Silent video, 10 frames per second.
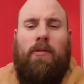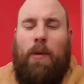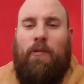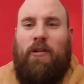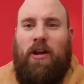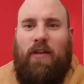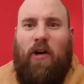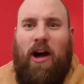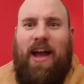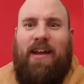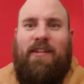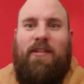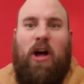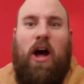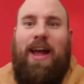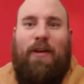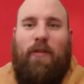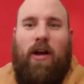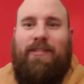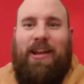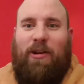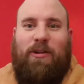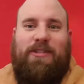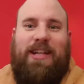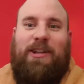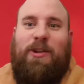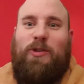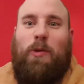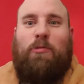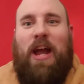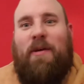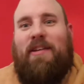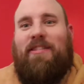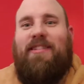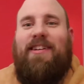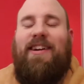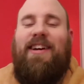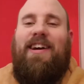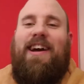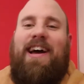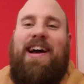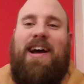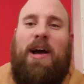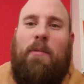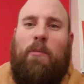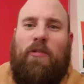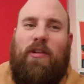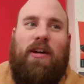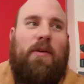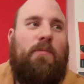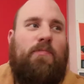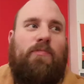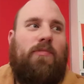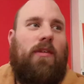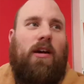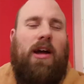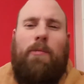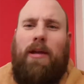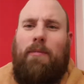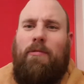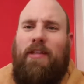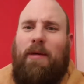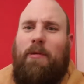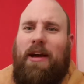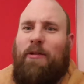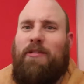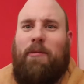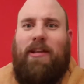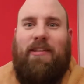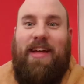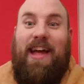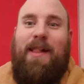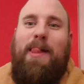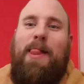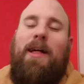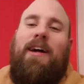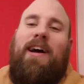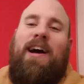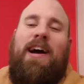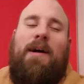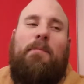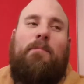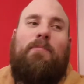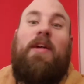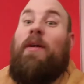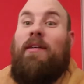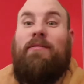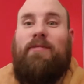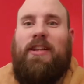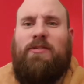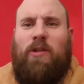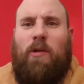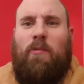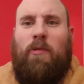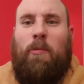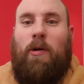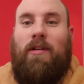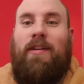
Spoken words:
That was the kind of height of our technological prowess. Was a IBM ThinkPad or something like that. Anyway, that's not the point.